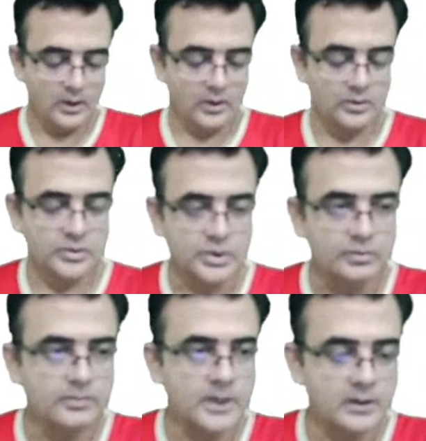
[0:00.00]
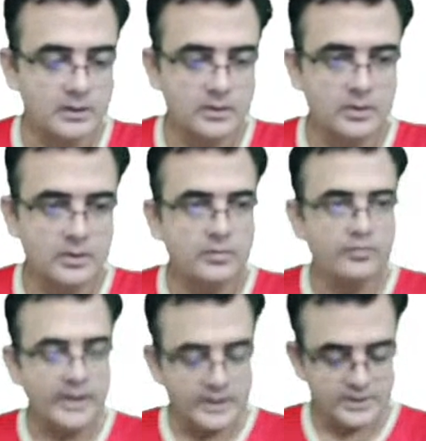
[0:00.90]
So
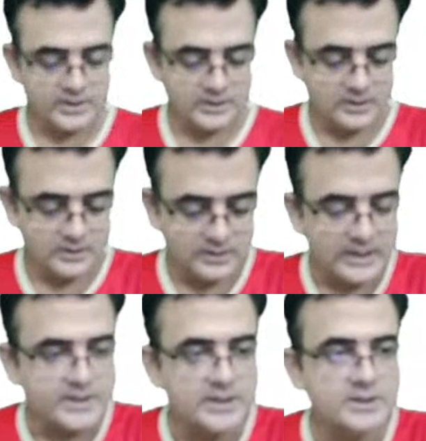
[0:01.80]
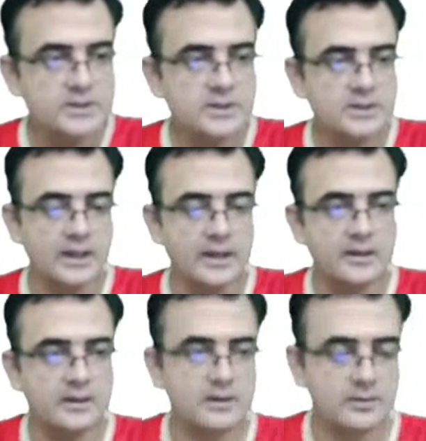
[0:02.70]
friends, that's it,
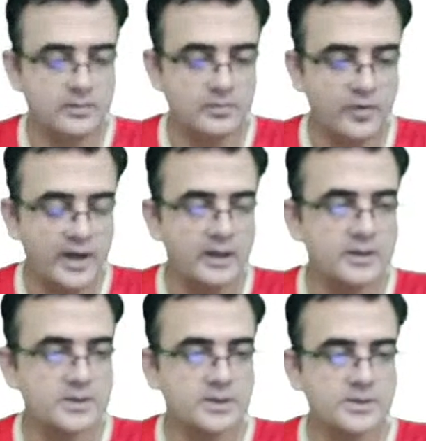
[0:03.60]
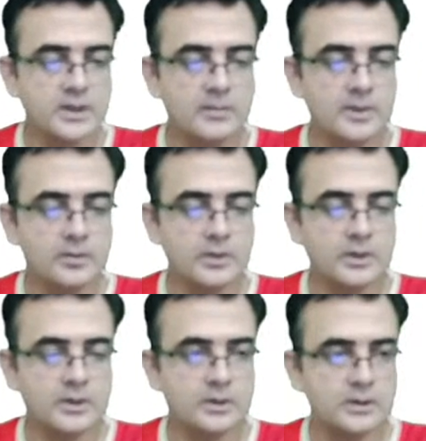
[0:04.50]
and we had discussion about
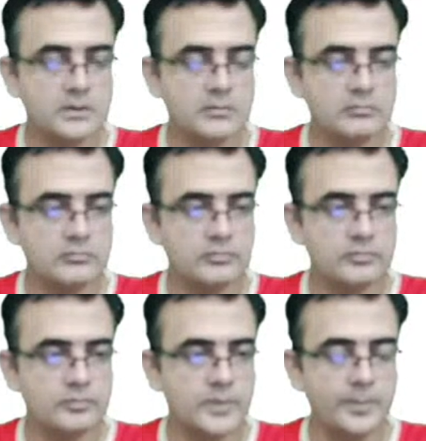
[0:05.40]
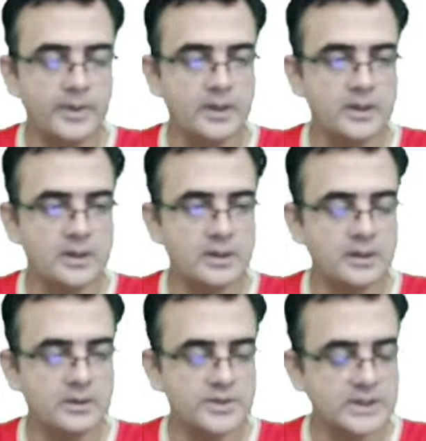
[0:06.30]
15 here
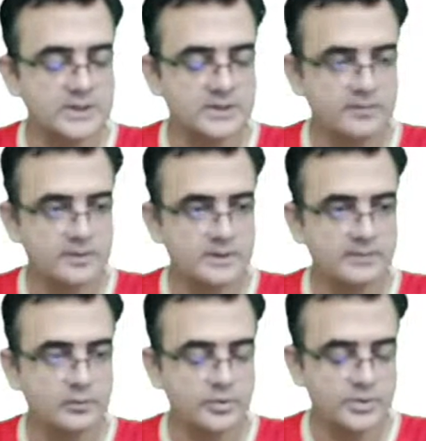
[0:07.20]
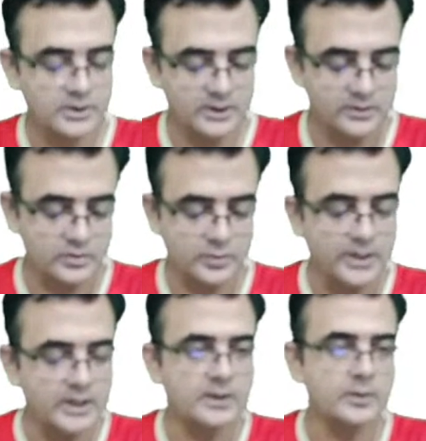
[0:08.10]
and 6-7 questions there, so
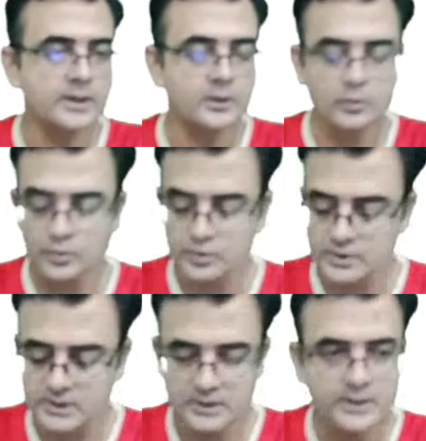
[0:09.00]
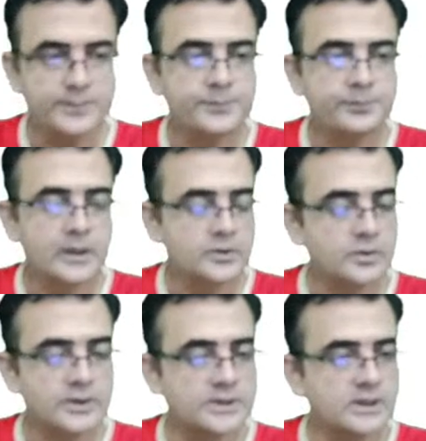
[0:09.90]
21-22 questions are there.
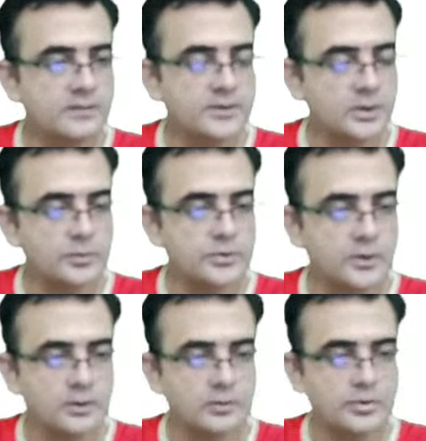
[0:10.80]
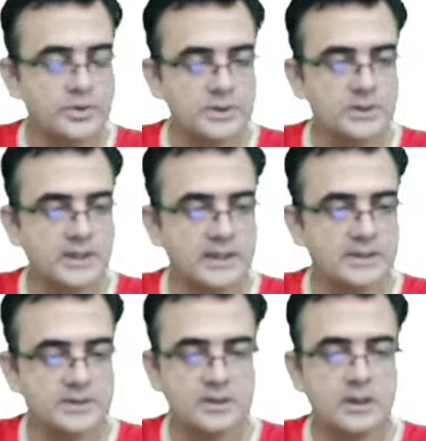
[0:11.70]
So this covers almost all questions they
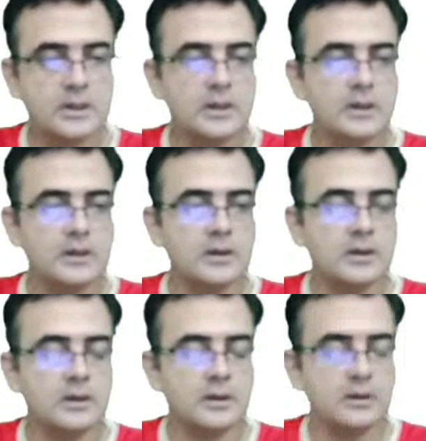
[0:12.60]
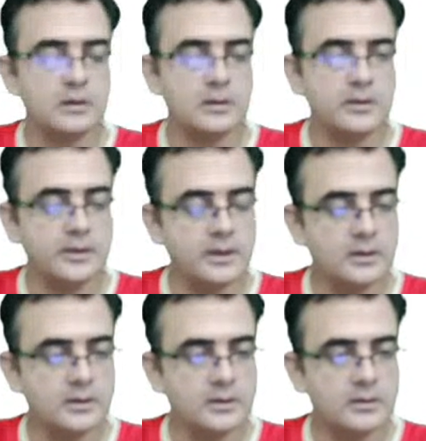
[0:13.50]
asked till